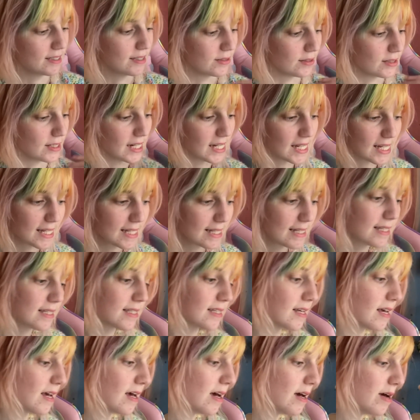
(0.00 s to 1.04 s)
needs
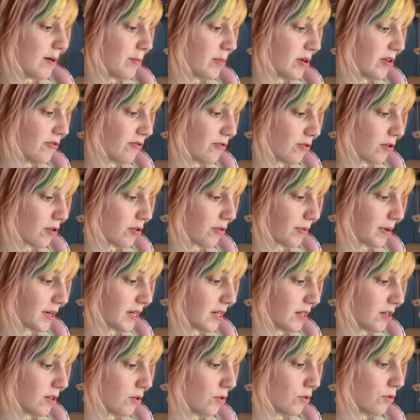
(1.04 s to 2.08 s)
before we
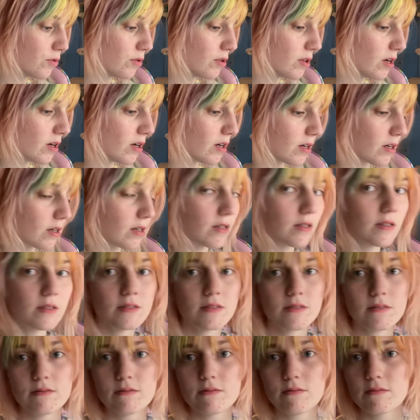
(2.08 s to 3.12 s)
do the
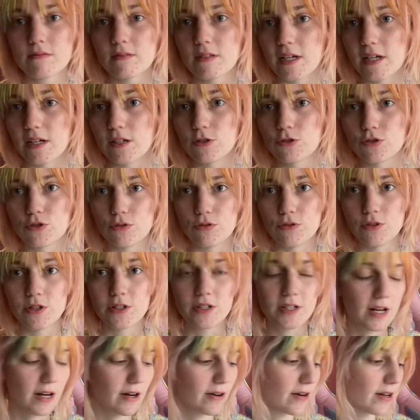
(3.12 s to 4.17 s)
like shoulder
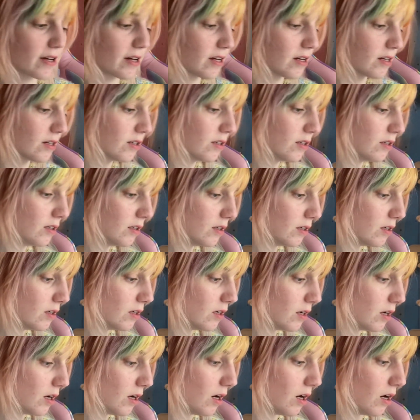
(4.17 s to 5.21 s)
area.
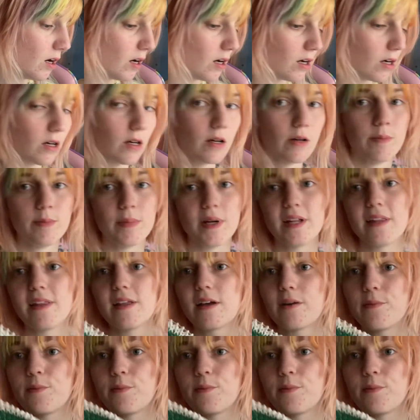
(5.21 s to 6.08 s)
But I think I'm